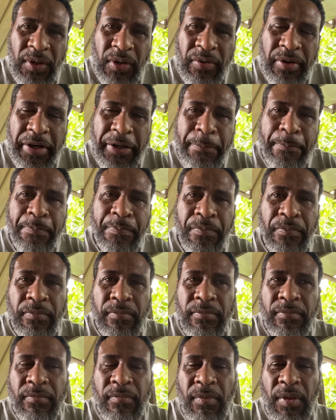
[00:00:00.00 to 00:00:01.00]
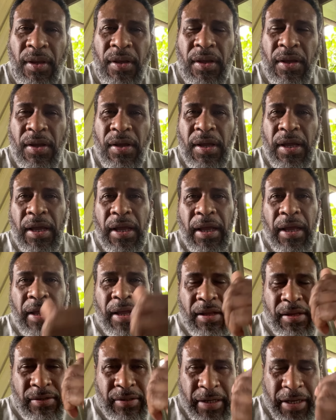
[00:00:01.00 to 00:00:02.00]
All right.
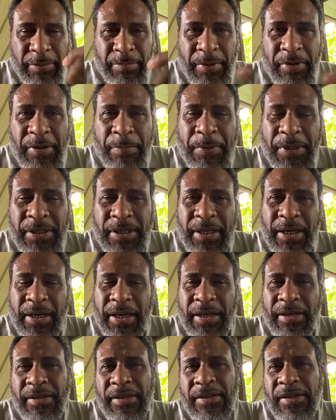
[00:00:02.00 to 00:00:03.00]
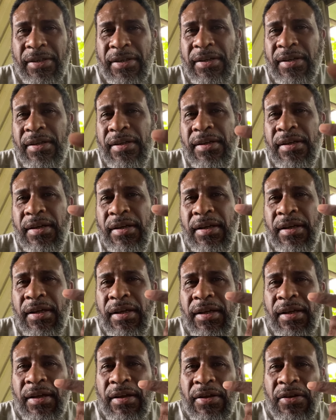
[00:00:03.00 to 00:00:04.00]
So let me repeat it again.
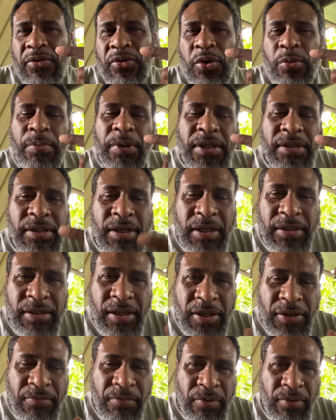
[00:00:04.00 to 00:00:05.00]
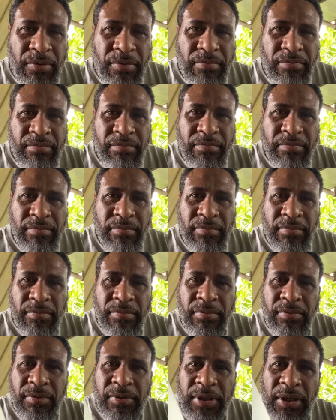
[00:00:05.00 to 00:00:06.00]
To be successful,
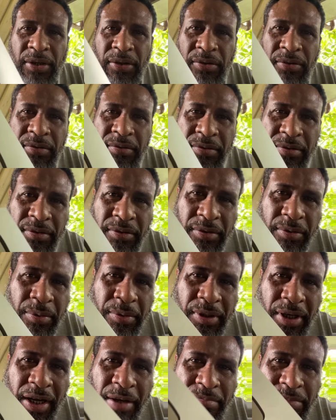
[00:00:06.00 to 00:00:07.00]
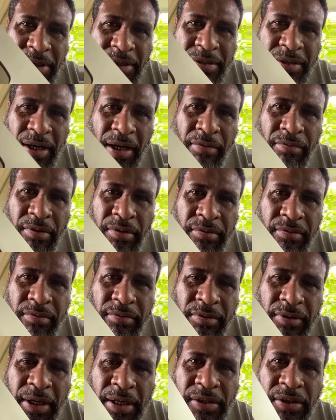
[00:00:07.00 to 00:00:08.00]
to come this level
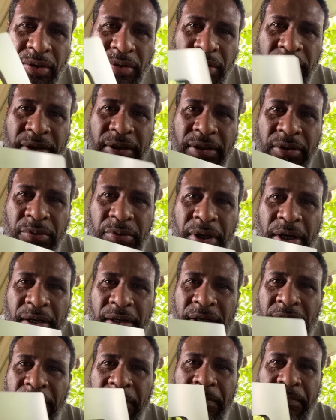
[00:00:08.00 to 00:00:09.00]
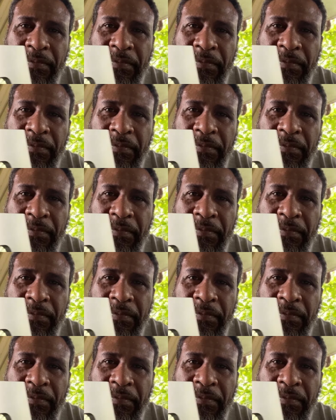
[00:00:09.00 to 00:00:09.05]
as a content creator,